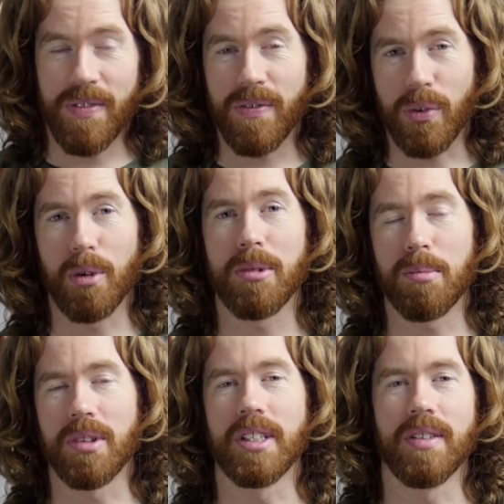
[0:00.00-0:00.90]
firmly
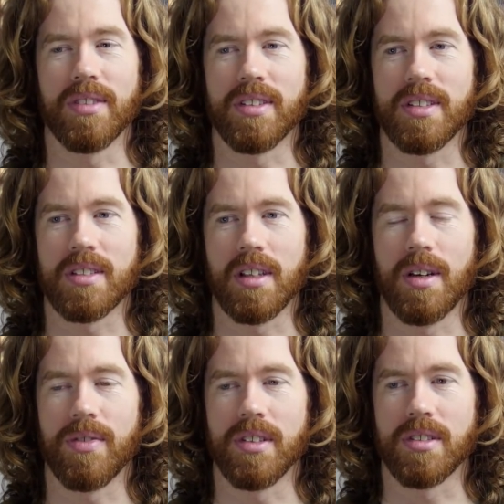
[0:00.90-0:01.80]
believe that this
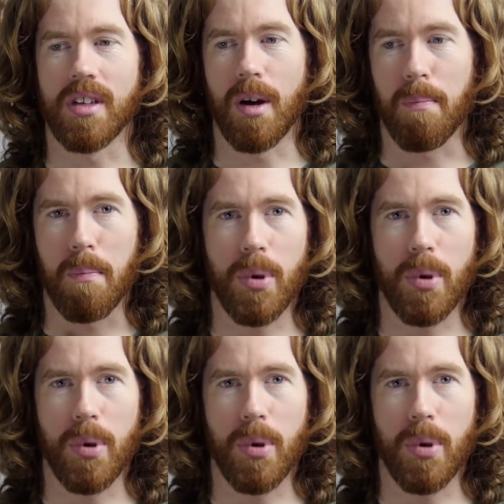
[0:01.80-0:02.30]
life is a